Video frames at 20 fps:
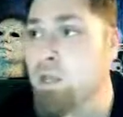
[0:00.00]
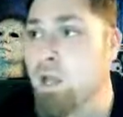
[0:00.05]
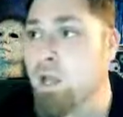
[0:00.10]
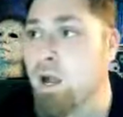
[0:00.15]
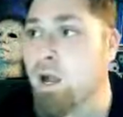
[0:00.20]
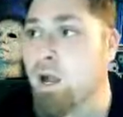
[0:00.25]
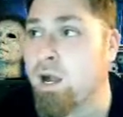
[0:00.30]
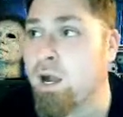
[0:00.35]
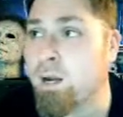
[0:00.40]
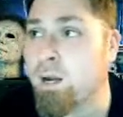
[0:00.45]

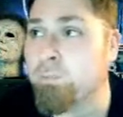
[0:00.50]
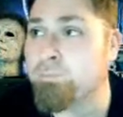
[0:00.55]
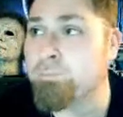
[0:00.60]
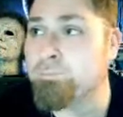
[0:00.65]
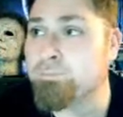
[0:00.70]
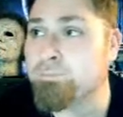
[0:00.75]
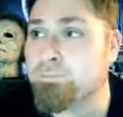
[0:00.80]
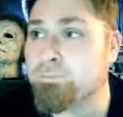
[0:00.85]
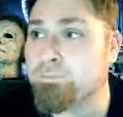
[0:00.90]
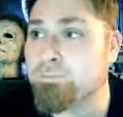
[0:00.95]

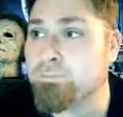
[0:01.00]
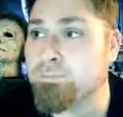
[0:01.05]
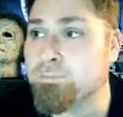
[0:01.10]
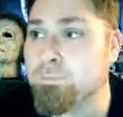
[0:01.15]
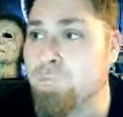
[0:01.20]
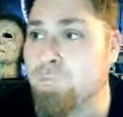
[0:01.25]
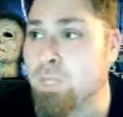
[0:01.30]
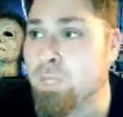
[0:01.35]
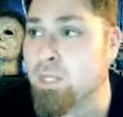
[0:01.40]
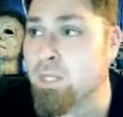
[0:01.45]

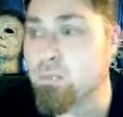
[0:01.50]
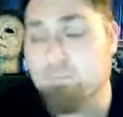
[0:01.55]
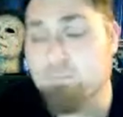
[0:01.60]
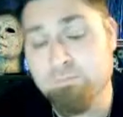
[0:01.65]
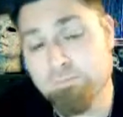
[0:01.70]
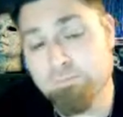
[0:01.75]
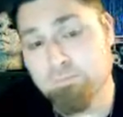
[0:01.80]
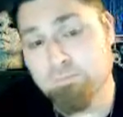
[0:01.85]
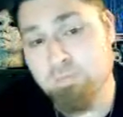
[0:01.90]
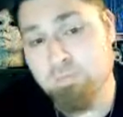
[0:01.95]
And
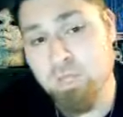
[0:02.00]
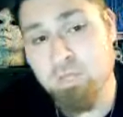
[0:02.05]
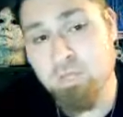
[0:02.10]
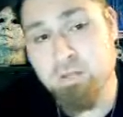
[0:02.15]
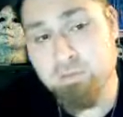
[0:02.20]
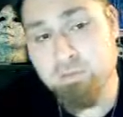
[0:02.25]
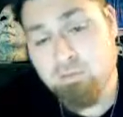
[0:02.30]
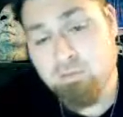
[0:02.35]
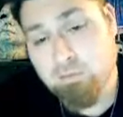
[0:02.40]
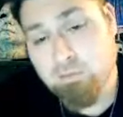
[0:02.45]

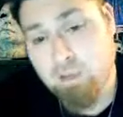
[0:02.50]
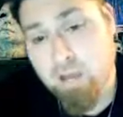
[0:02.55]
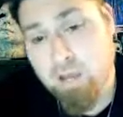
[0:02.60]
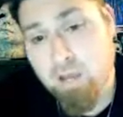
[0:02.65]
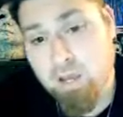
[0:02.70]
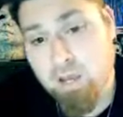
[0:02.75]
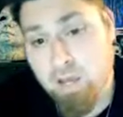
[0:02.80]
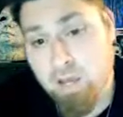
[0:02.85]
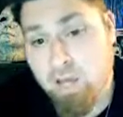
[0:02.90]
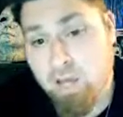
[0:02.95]

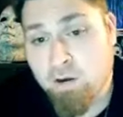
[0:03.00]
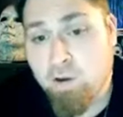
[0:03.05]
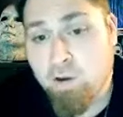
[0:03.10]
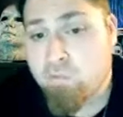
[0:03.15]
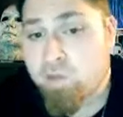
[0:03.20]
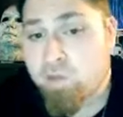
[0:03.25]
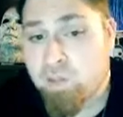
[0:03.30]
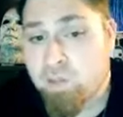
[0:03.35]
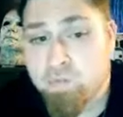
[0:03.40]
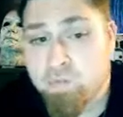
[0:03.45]
I don't know if
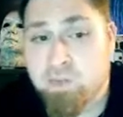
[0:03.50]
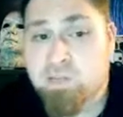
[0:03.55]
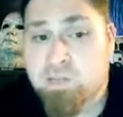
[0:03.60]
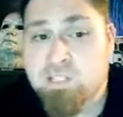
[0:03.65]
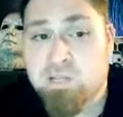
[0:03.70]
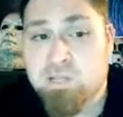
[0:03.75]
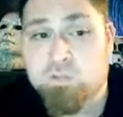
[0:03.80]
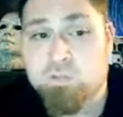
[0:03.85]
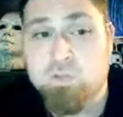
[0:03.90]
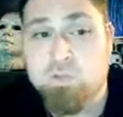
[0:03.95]
I could bring
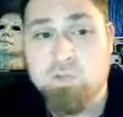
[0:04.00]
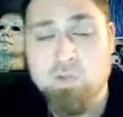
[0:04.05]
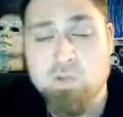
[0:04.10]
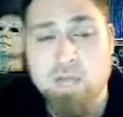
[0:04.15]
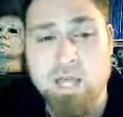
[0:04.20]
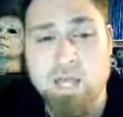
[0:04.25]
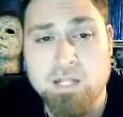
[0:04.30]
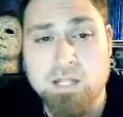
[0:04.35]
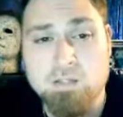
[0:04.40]
myself to do that,